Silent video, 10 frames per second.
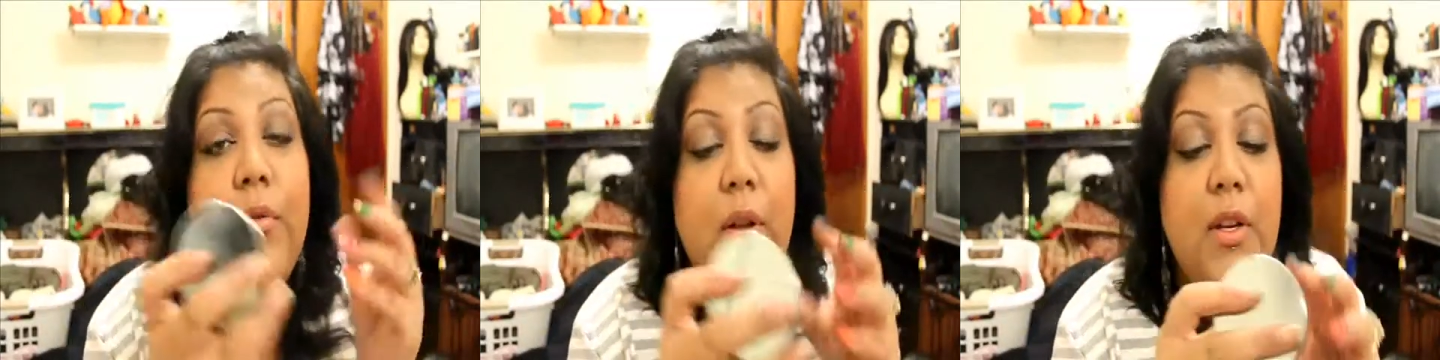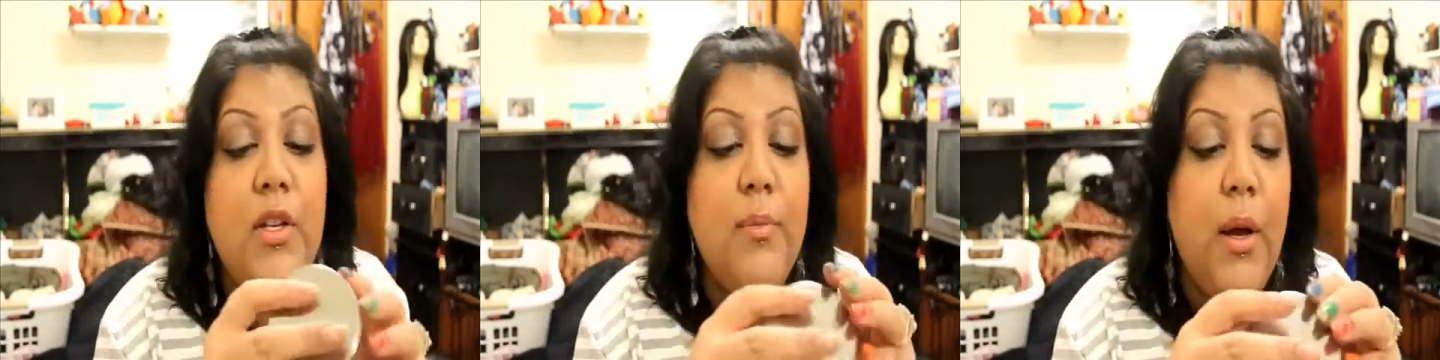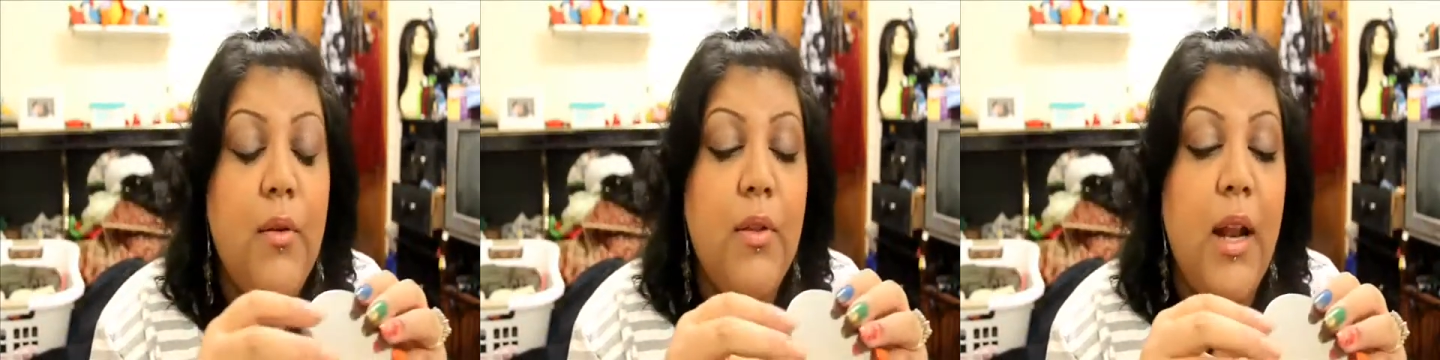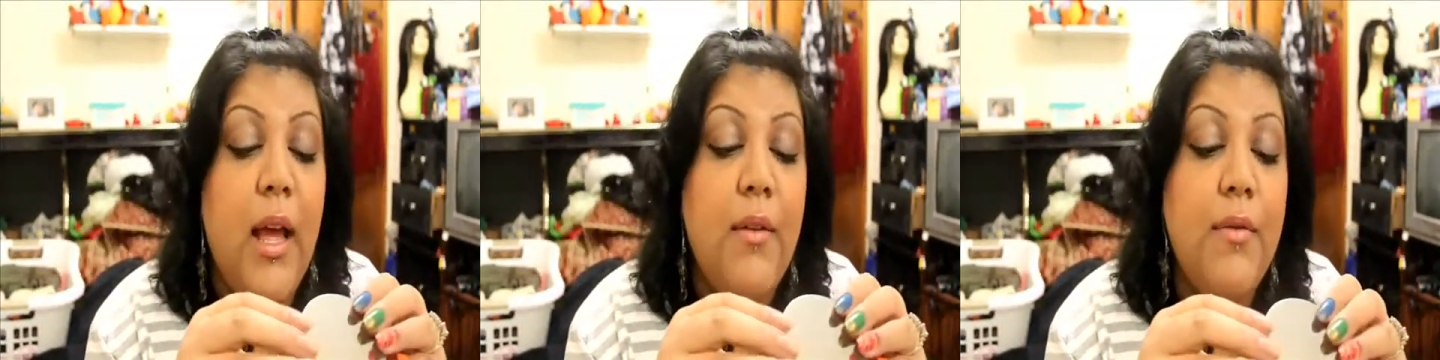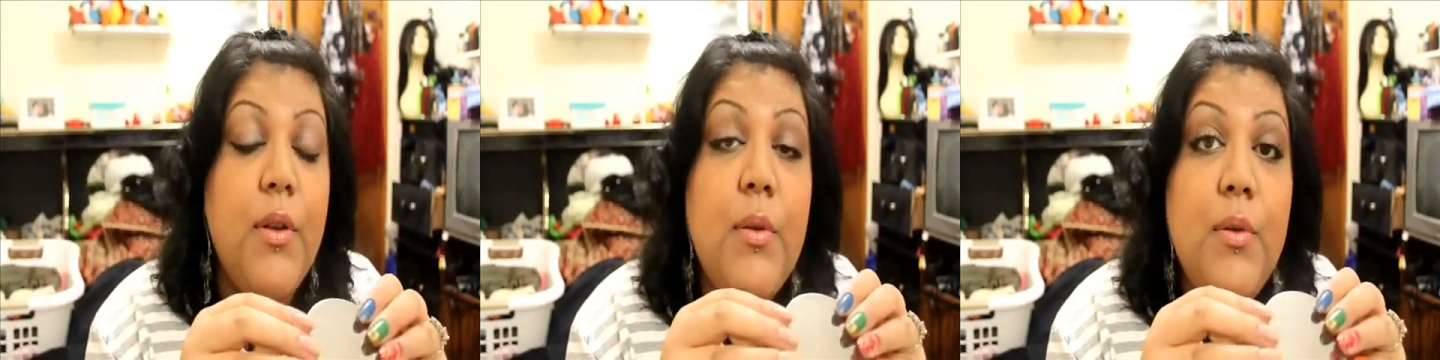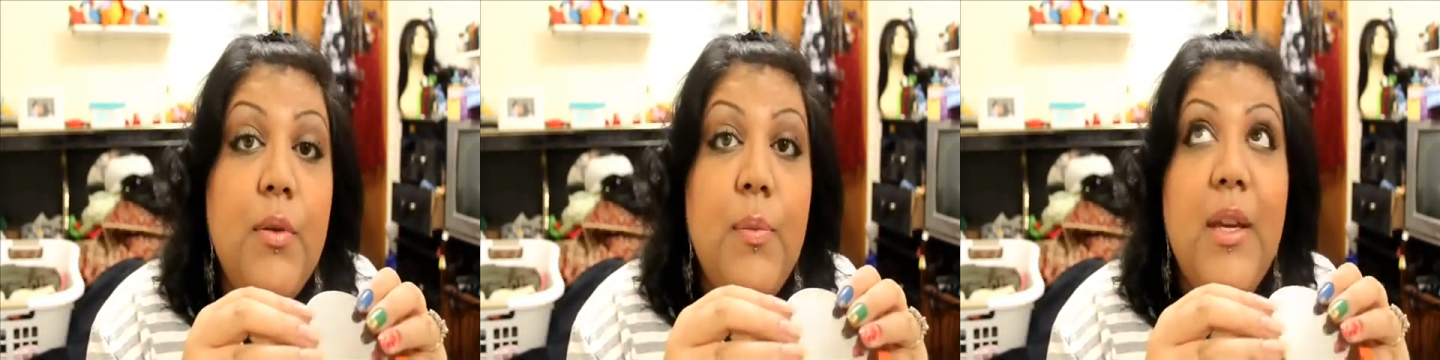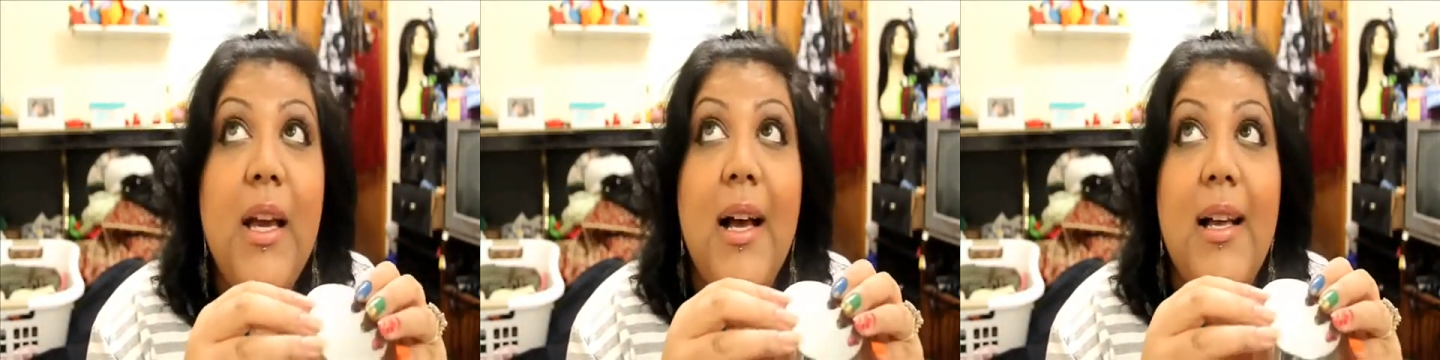foundation powder that I have used
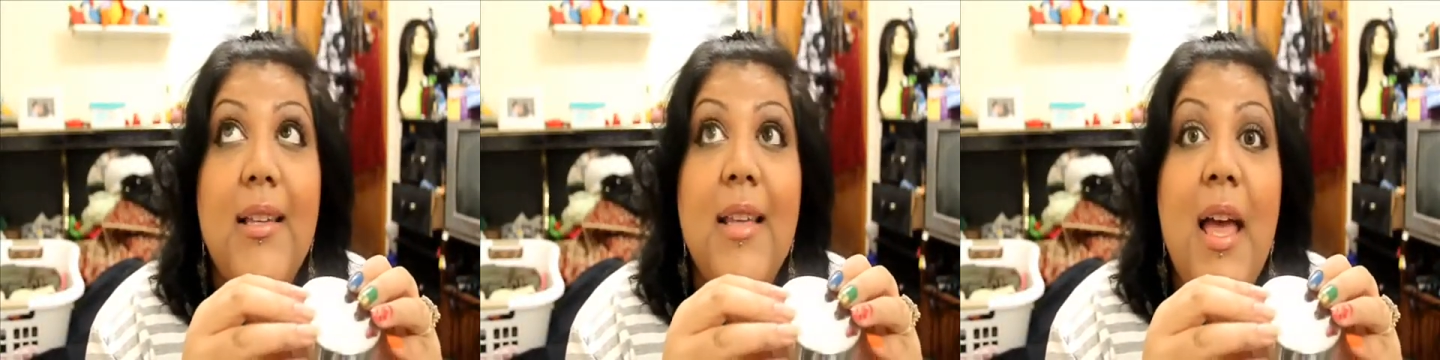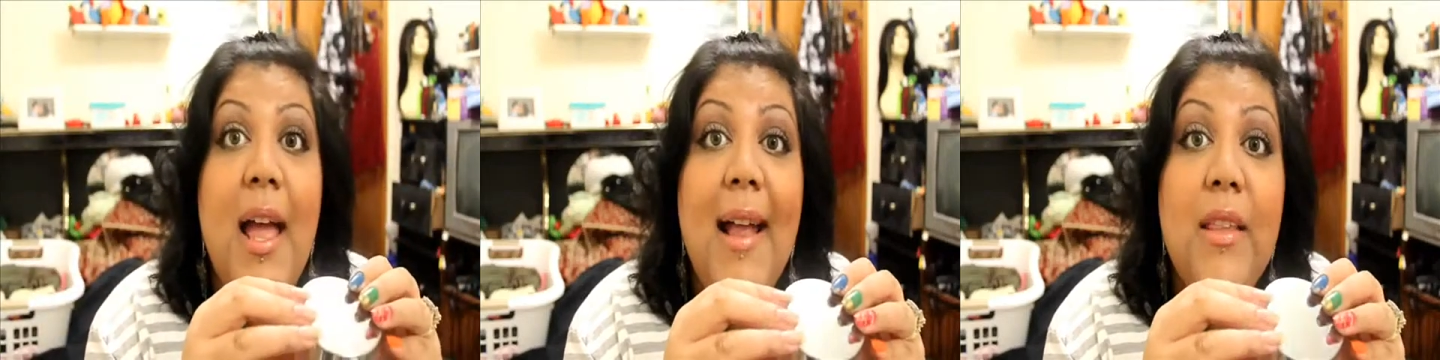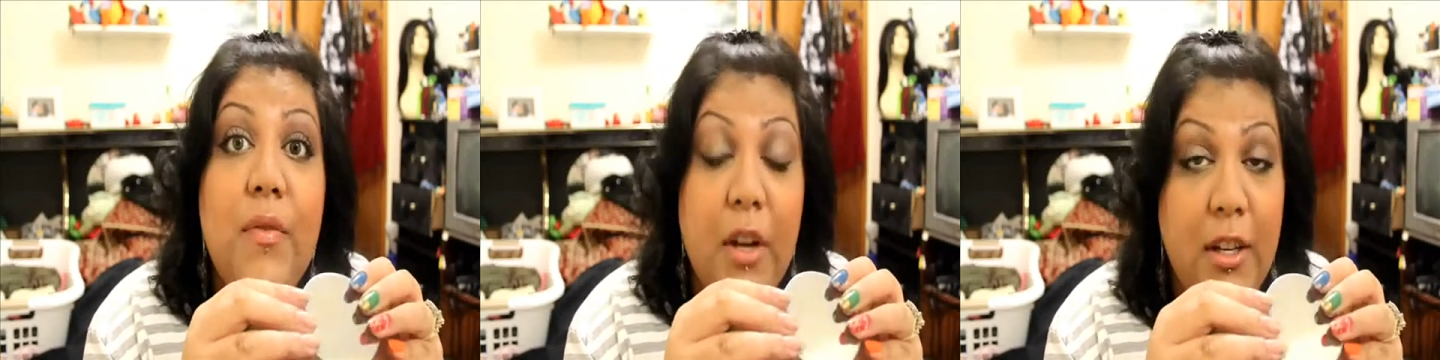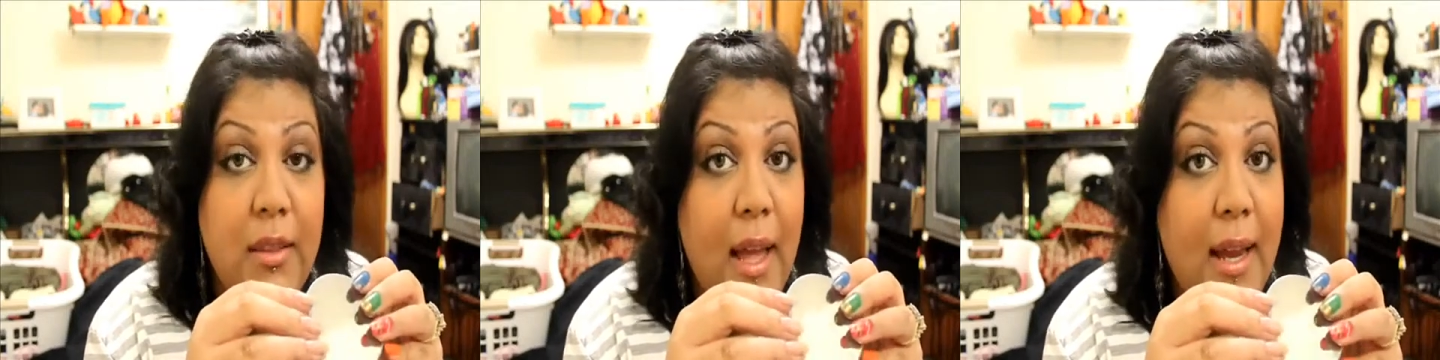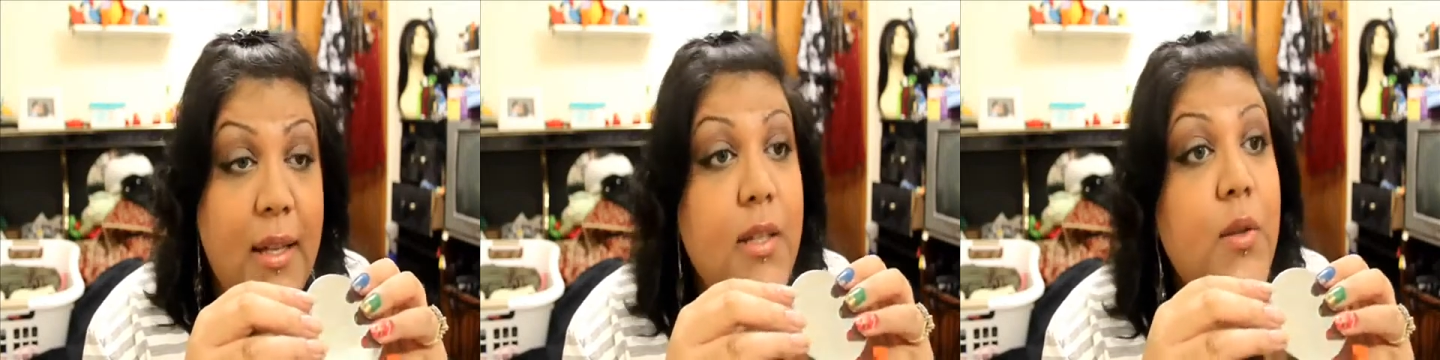because it's very light.